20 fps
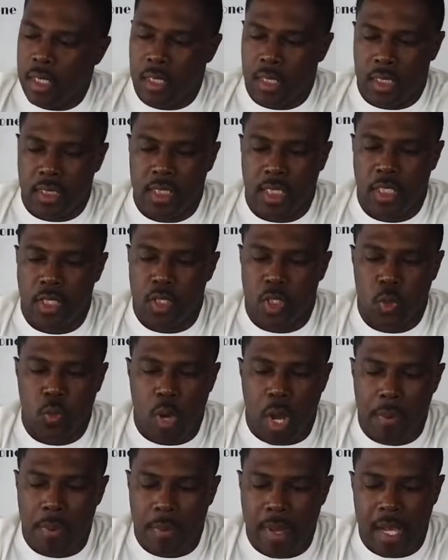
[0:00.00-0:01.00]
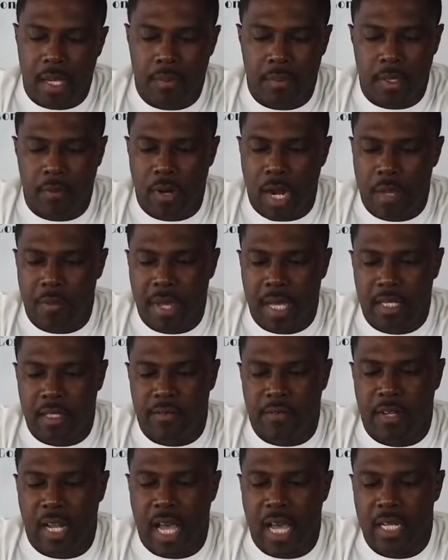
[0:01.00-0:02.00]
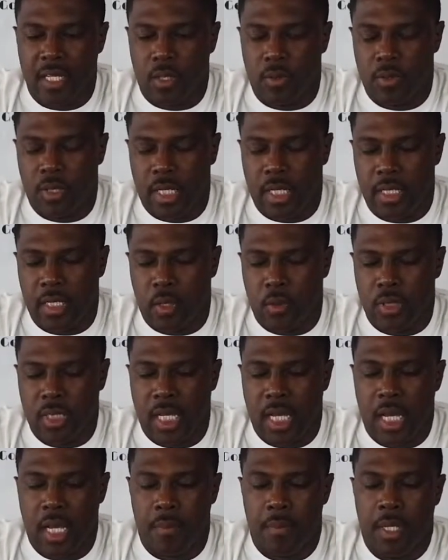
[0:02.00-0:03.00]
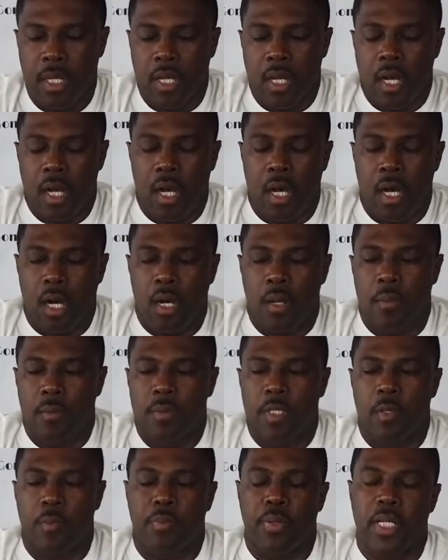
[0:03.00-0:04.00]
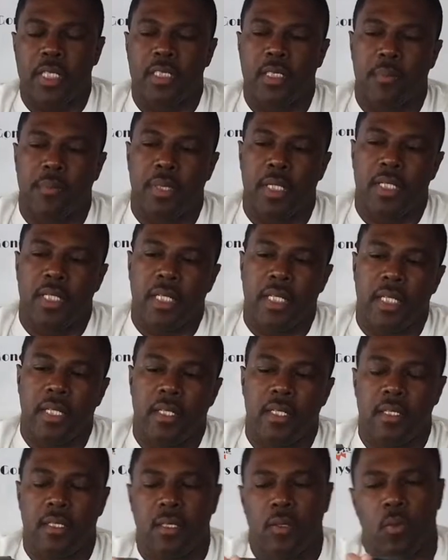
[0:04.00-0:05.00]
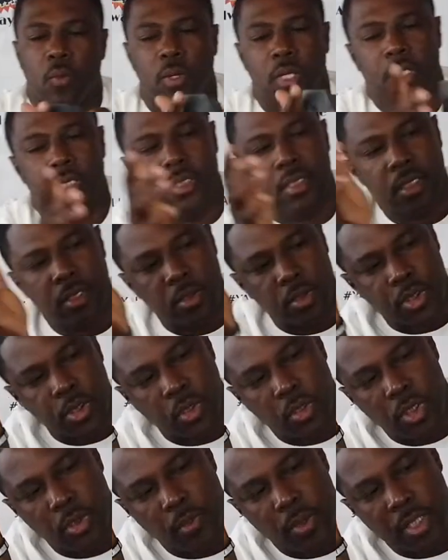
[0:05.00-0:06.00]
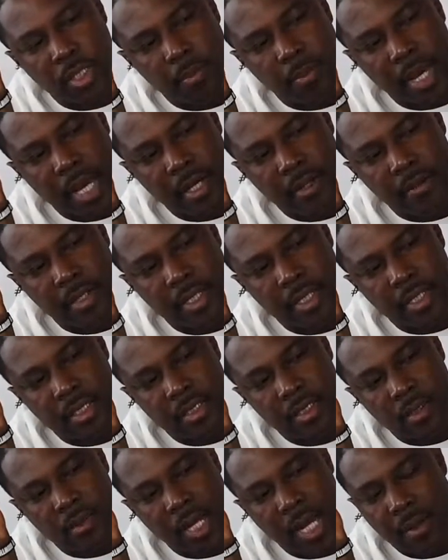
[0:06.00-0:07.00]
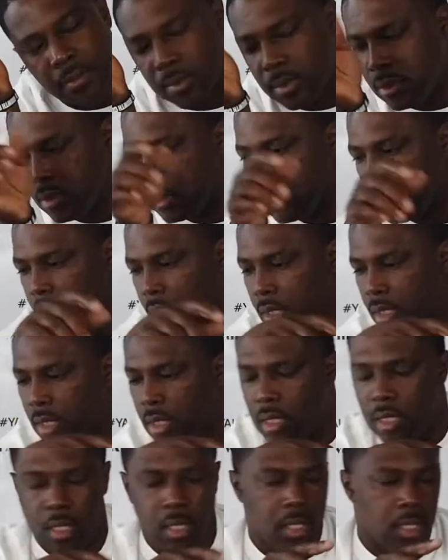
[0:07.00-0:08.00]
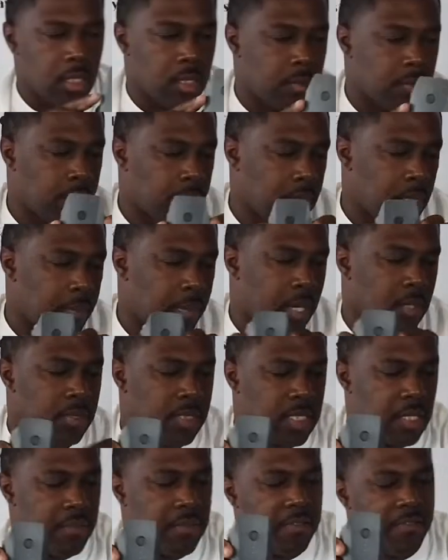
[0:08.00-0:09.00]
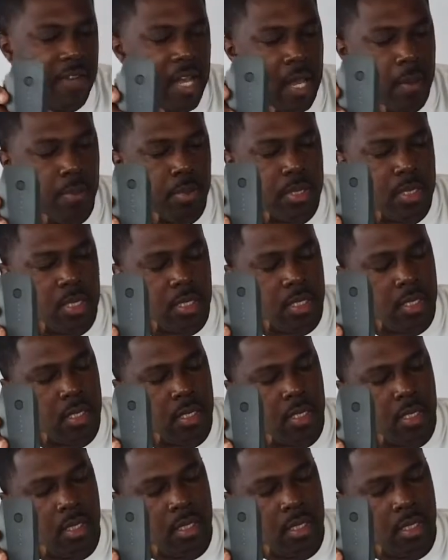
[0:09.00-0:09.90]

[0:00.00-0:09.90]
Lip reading: and I said you swap them out and be right back to flying at no time. You press the button here once, it'll show you where your battery is. So that one's about 75%,